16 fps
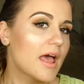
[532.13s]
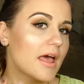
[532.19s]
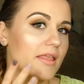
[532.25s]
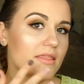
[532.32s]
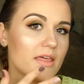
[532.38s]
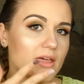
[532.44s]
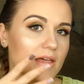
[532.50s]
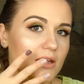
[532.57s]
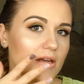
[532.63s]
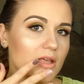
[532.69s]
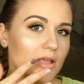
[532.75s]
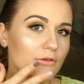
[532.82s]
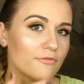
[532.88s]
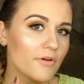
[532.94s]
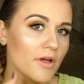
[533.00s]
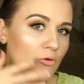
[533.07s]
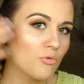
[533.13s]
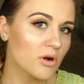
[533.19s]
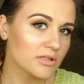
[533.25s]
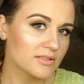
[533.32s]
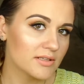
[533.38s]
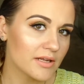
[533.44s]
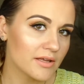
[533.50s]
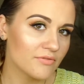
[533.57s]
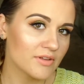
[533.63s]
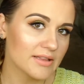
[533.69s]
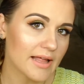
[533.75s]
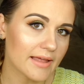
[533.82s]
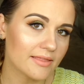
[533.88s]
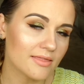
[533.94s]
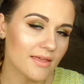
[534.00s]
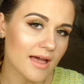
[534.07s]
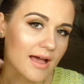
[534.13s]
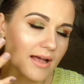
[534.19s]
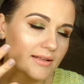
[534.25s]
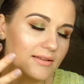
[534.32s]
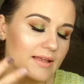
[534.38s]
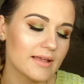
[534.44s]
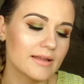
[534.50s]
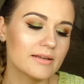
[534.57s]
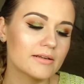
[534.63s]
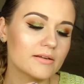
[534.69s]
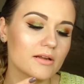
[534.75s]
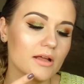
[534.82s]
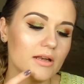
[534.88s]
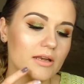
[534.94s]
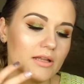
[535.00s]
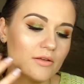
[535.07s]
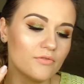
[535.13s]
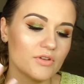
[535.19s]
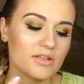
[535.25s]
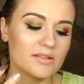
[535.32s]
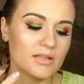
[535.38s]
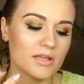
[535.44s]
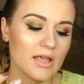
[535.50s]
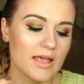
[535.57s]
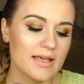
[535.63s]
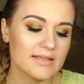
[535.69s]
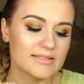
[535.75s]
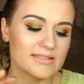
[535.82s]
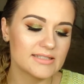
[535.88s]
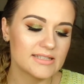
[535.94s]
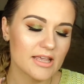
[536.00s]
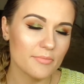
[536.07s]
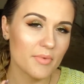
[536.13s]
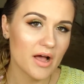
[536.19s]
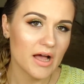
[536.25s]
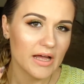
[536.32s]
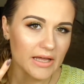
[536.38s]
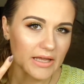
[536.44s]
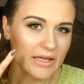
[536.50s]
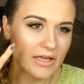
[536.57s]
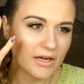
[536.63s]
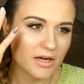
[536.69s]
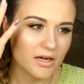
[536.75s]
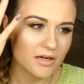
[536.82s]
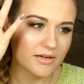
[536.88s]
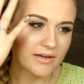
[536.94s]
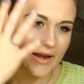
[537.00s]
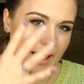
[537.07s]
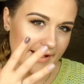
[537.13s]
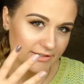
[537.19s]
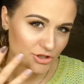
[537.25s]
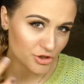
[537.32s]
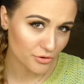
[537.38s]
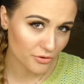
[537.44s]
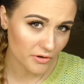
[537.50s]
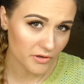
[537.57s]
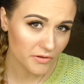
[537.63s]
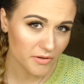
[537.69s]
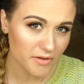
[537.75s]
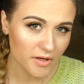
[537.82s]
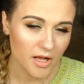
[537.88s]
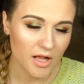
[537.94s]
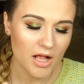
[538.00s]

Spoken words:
And then if I want to leave it like that and leave it semi-natural,